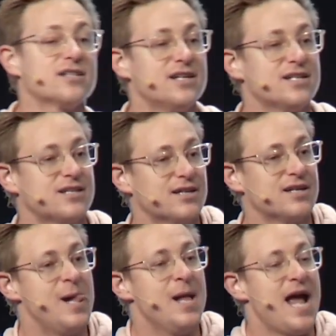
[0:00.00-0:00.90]
and he says,
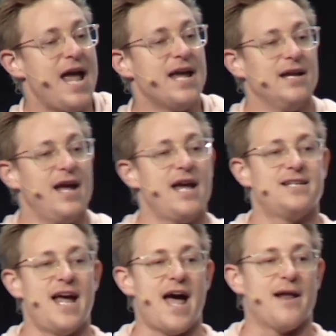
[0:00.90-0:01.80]
Hey, hey,
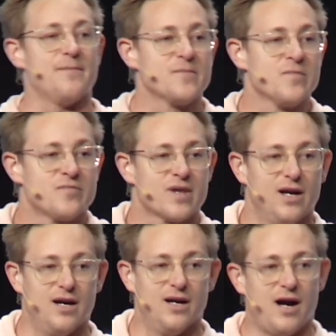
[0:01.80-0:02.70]
dad,
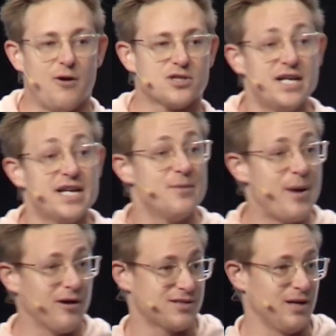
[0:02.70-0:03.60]
I was thinking
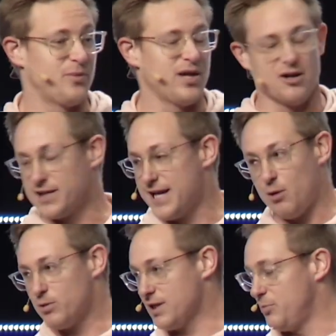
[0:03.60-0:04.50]
about something. I was like, yeah,
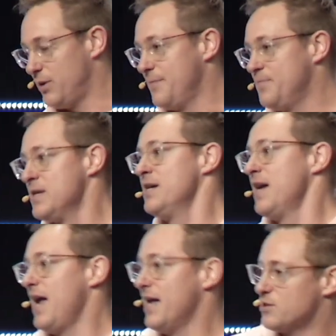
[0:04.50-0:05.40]
what's up, bud?
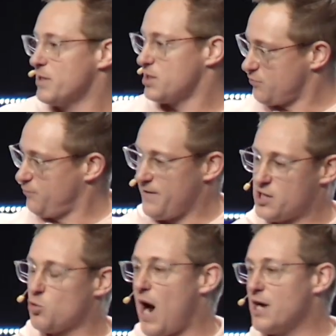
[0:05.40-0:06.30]
And so we just
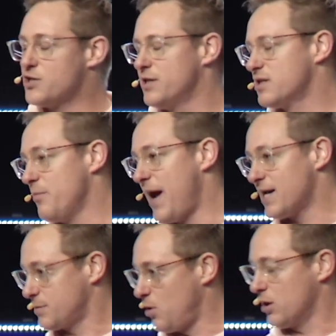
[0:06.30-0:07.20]
finished watching some
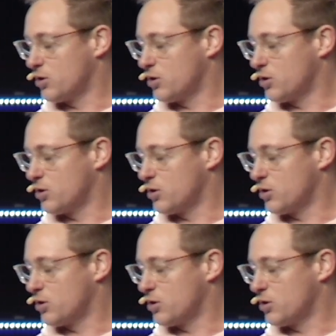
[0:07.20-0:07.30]
basketball on